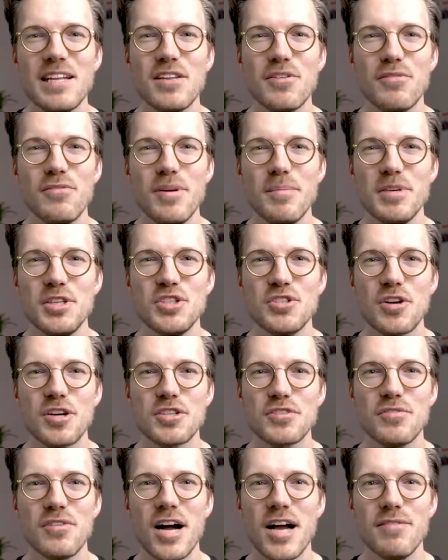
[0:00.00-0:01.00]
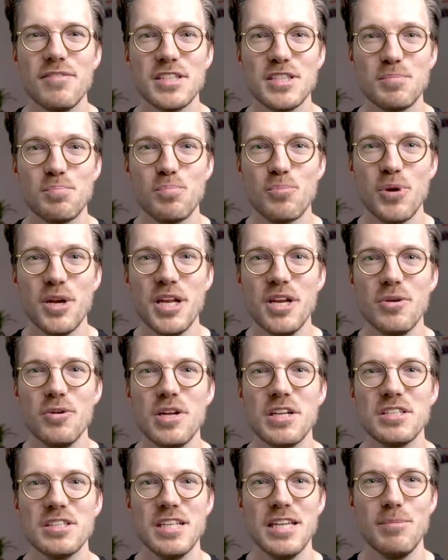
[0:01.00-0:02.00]
that the Fitbit Charge 5 is pretty
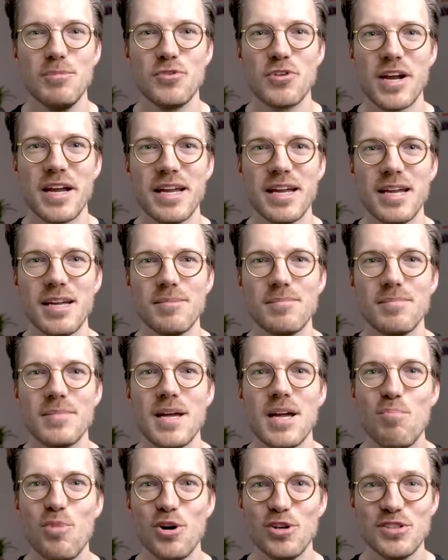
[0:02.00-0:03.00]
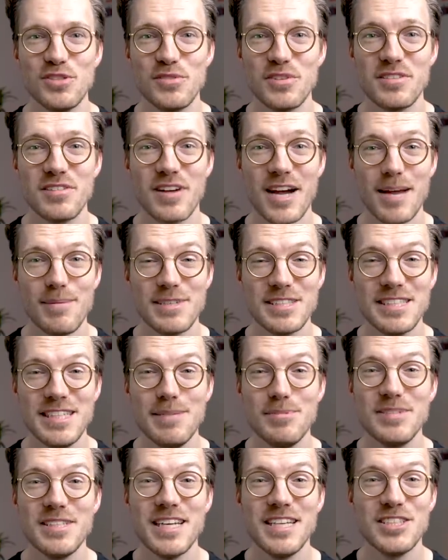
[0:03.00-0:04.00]
good at sleep tracking. Most of the time the
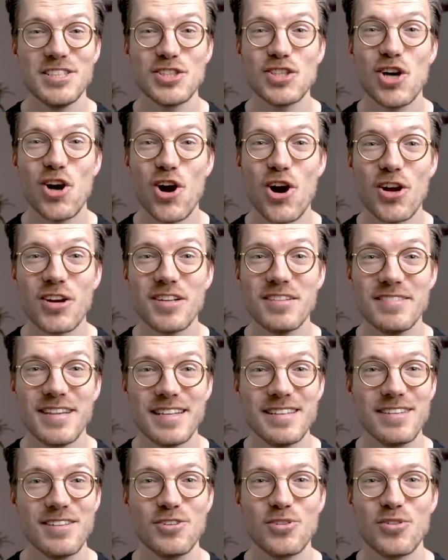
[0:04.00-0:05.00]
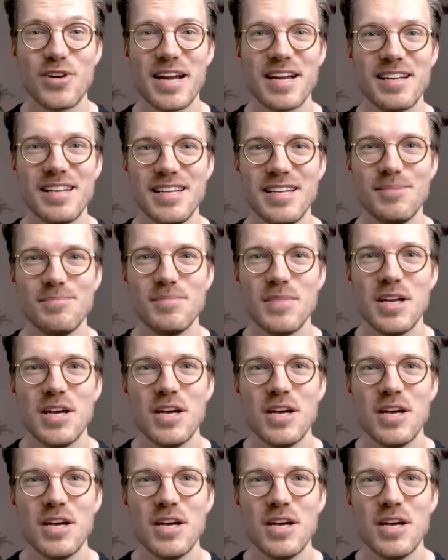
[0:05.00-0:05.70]
sleep stages are detected correctly,